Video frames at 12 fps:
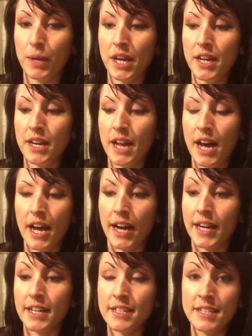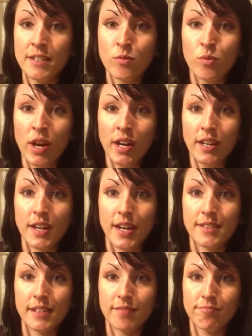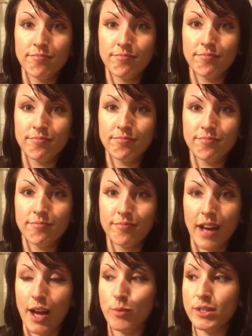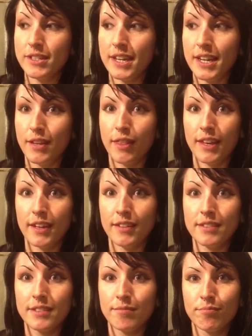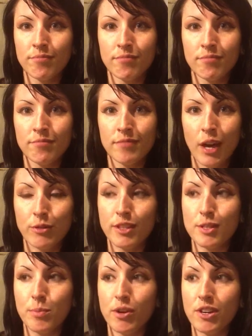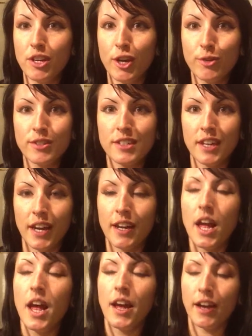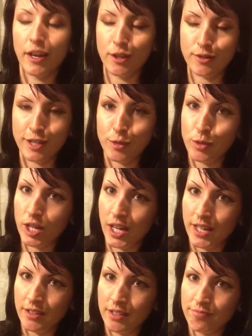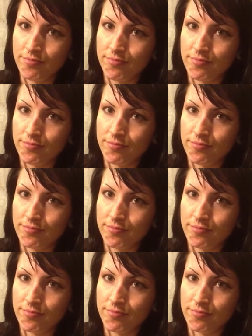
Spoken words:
And I didn't recognize it. I was seeing things. I was experiencing ghosts again. I use that word lightly.